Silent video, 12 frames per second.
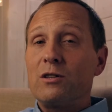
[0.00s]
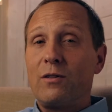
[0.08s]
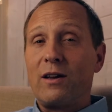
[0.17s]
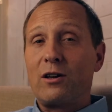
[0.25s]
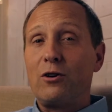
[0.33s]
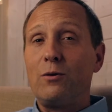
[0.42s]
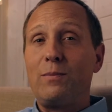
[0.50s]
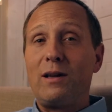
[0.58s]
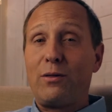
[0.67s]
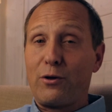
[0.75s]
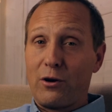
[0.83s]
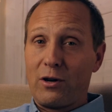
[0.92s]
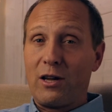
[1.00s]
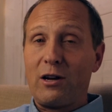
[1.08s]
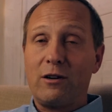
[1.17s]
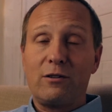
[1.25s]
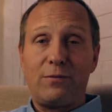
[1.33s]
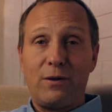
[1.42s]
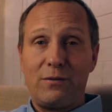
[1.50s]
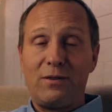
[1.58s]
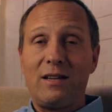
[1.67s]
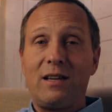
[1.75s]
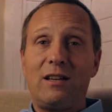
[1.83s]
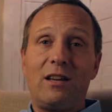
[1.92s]
So that could be 30 years,
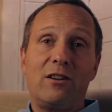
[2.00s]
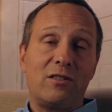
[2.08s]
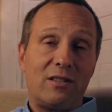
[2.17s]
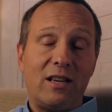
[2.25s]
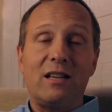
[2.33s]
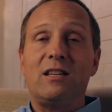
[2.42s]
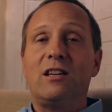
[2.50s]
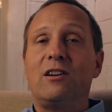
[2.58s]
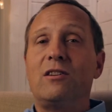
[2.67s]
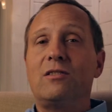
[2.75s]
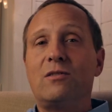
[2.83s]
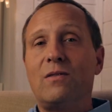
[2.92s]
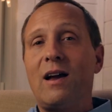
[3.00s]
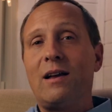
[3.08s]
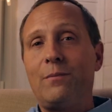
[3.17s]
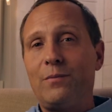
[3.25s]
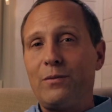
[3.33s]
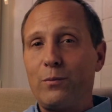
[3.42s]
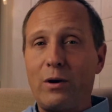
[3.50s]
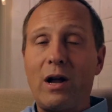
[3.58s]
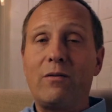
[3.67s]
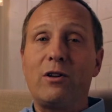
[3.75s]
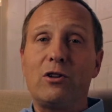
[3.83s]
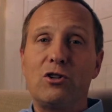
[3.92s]
15 years, 10 years, right?
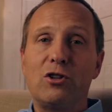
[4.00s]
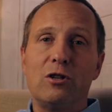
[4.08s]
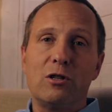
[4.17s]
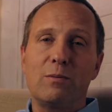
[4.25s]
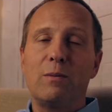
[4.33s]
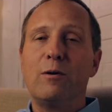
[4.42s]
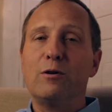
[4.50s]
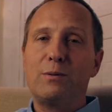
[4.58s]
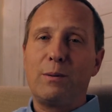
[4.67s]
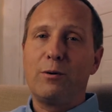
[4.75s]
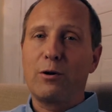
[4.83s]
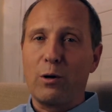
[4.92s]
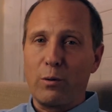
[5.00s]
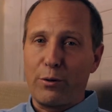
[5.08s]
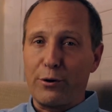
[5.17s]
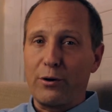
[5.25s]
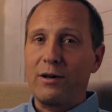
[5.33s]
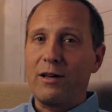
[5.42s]
Whatever you choose, but most people go with 30